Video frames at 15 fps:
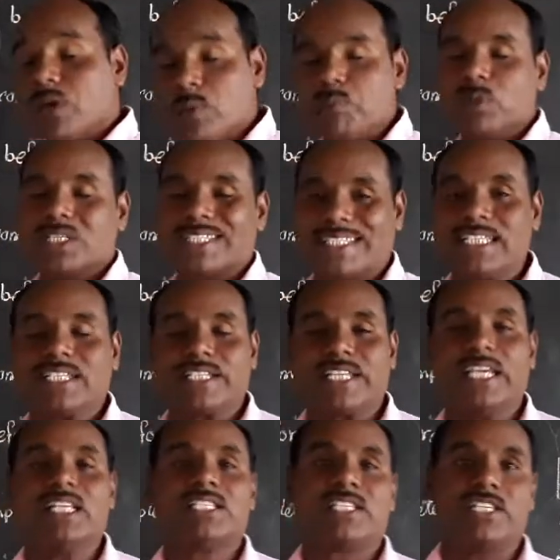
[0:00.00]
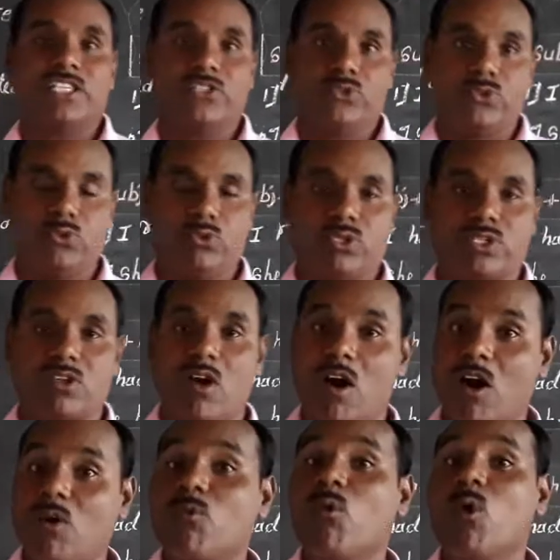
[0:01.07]
what purpose this tense is used,
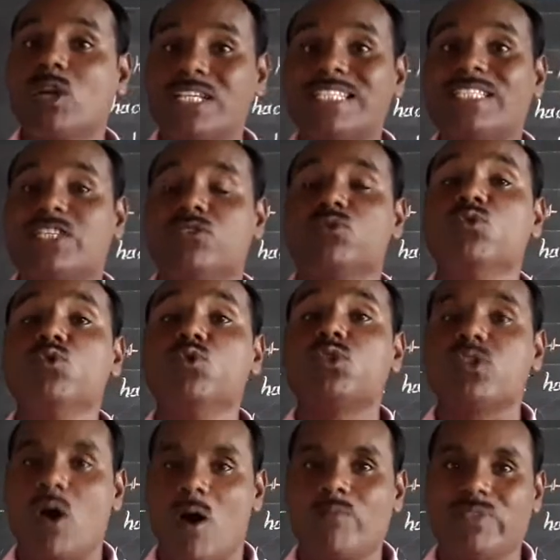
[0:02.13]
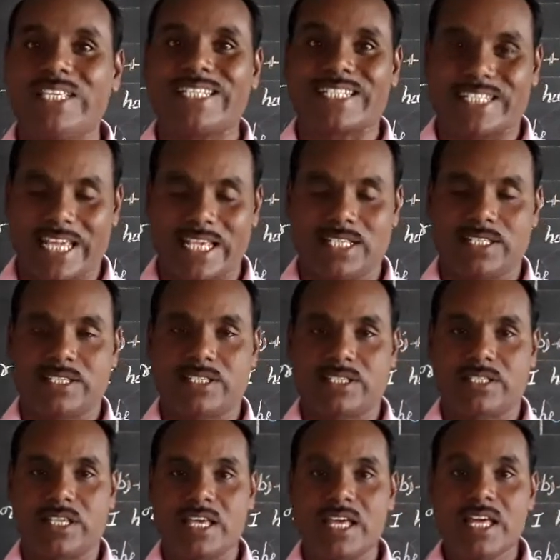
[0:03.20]
or what is the use of this tense?
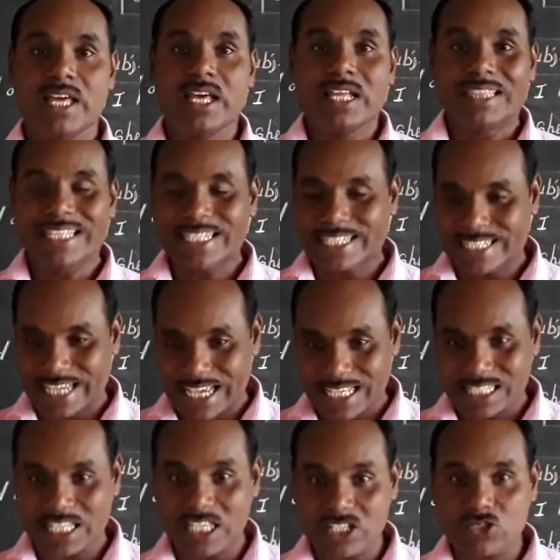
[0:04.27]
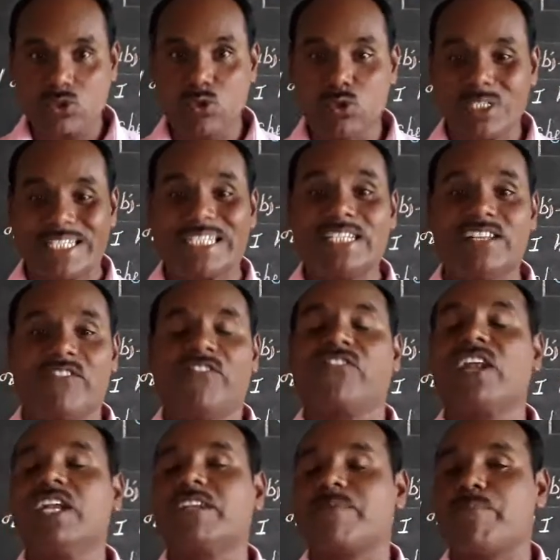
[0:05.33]
This tense is used in
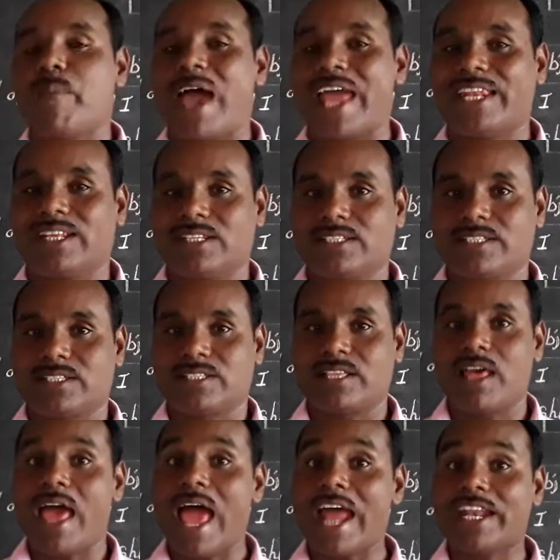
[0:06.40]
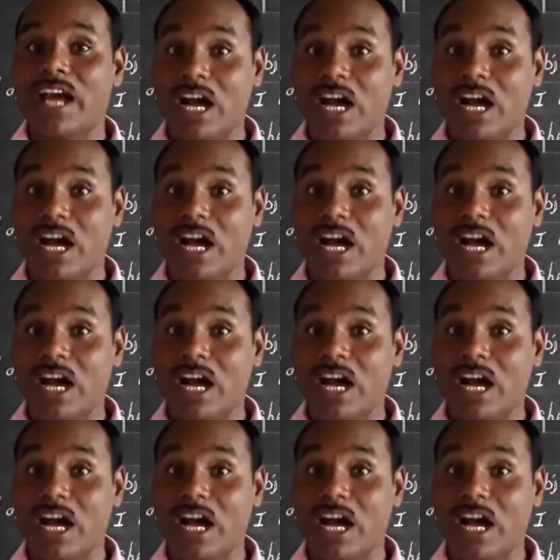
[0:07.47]
different manners, and